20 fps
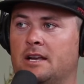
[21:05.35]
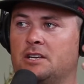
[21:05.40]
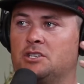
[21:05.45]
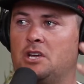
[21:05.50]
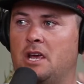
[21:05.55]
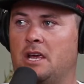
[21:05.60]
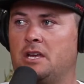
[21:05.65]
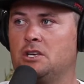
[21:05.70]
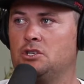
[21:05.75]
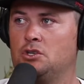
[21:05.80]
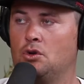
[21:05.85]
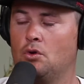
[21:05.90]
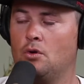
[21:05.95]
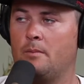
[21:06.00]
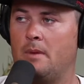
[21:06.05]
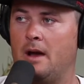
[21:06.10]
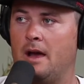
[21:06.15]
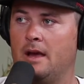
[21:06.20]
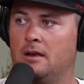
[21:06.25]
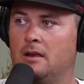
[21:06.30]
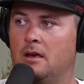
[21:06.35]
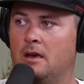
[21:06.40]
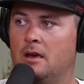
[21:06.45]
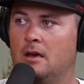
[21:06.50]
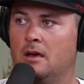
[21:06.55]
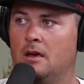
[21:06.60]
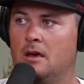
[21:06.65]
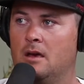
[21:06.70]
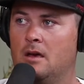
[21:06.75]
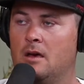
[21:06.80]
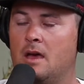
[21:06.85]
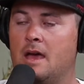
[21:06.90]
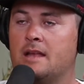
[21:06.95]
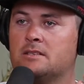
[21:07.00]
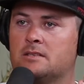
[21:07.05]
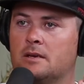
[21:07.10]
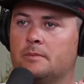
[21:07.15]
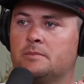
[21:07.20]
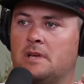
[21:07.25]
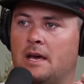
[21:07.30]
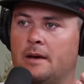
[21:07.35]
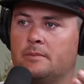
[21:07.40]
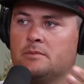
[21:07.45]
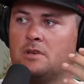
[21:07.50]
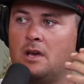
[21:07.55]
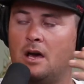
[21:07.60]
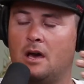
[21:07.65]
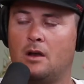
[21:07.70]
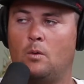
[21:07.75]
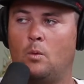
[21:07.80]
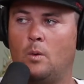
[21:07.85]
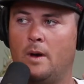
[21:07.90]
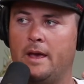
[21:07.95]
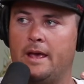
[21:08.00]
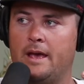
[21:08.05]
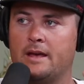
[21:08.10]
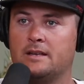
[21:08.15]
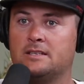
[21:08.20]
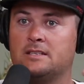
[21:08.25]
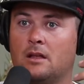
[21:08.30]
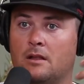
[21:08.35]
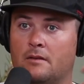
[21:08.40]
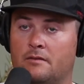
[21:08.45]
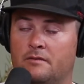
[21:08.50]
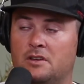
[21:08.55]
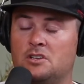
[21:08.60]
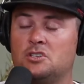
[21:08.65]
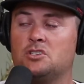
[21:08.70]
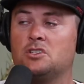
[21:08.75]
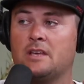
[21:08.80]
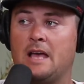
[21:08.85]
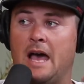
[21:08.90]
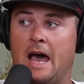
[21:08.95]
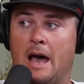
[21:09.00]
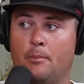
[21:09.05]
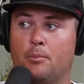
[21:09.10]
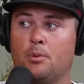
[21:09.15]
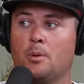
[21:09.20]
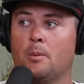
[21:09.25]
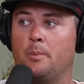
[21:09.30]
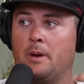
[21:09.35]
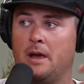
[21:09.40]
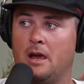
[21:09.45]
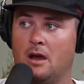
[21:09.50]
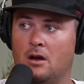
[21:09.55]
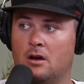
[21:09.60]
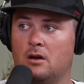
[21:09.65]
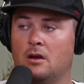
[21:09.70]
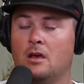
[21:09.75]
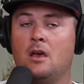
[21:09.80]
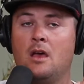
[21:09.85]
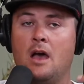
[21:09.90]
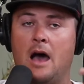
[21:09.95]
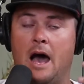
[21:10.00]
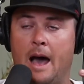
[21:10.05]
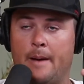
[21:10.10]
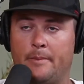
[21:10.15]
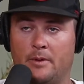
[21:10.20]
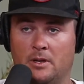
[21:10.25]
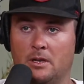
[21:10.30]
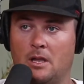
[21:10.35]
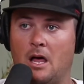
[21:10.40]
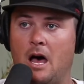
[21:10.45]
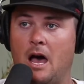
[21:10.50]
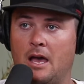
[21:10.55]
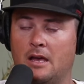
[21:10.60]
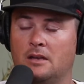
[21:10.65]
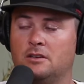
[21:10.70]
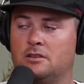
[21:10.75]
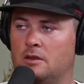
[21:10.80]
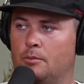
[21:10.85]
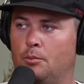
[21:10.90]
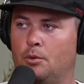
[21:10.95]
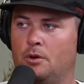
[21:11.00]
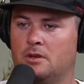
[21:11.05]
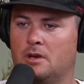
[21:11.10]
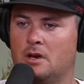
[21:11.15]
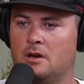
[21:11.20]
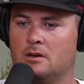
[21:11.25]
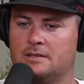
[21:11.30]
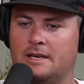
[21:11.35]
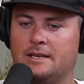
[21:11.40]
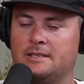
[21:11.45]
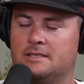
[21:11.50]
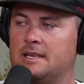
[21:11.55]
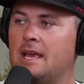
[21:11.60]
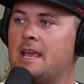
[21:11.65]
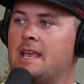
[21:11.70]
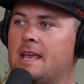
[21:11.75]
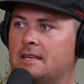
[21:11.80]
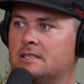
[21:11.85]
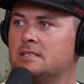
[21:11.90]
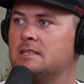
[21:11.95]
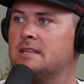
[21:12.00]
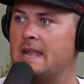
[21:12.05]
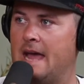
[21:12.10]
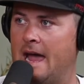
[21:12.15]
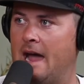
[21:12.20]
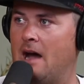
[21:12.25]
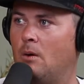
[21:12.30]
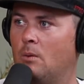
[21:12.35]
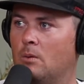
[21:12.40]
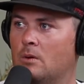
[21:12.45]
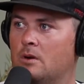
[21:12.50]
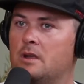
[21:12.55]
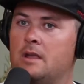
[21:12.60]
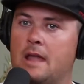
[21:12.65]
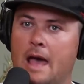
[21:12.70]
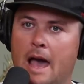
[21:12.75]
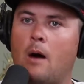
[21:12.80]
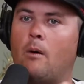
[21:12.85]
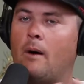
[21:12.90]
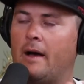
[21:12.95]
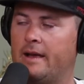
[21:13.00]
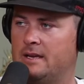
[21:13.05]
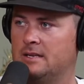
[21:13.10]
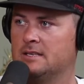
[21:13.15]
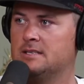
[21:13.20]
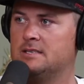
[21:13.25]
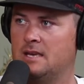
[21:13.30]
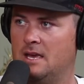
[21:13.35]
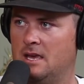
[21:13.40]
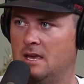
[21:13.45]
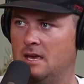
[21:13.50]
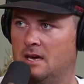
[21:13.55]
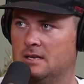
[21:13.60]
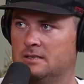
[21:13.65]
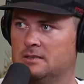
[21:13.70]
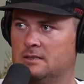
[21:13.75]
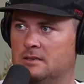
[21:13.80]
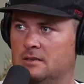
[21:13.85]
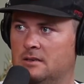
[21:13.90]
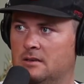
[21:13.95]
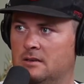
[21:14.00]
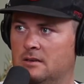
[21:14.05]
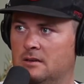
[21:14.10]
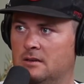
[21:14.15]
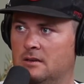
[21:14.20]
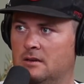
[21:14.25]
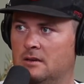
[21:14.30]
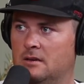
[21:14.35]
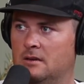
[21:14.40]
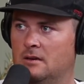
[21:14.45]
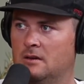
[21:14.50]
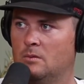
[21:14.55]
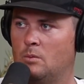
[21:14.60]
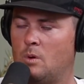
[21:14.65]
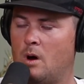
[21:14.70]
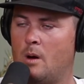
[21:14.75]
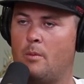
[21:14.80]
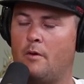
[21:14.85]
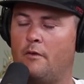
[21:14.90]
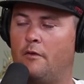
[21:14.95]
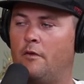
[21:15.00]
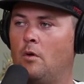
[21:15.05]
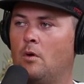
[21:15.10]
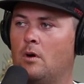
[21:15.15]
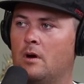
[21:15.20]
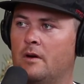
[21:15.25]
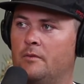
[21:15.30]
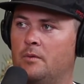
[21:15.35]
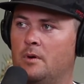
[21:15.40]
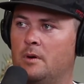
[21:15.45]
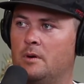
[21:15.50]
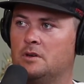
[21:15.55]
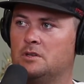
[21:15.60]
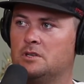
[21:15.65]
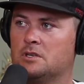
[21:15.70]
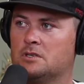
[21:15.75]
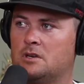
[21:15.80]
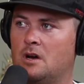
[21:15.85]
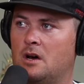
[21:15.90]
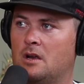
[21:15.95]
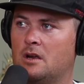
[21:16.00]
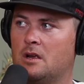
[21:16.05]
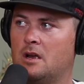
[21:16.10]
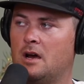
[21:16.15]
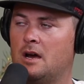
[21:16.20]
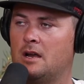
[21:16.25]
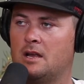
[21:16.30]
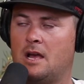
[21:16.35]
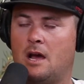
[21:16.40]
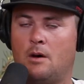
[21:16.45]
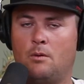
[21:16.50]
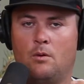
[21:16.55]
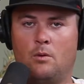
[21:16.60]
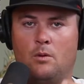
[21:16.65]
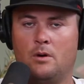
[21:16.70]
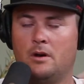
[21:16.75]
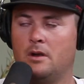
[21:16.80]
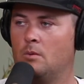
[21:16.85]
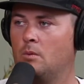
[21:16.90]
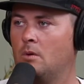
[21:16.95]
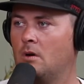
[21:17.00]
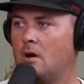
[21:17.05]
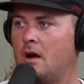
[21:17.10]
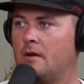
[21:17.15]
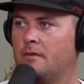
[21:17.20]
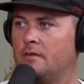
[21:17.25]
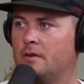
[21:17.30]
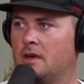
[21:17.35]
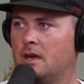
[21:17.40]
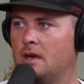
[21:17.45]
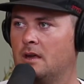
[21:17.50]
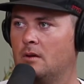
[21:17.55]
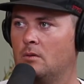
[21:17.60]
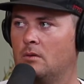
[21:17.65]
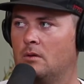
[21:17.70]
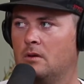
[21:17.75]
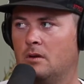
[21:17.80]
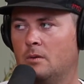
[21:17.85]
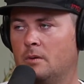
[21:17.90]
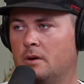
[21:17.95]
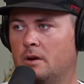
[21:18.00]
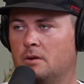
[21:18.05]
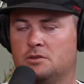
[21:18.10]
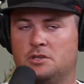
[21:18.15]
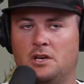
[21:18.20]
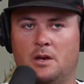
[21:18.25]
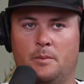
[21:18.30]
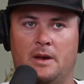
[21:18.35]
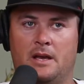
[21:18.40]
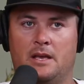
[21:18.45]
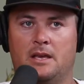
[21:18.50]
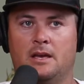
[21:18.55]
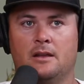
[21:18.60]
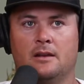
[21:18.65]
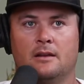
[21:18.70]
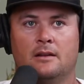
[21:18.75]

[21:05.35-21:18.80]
I change your mind? And sometimes God will wait until eventually I'm prepared, I'm aligned to the point that God goes, I can say yes now. Now I can say yes. Where before, if we would have just gone to God, got what we wanted, we're off again, you know, we don't check back in.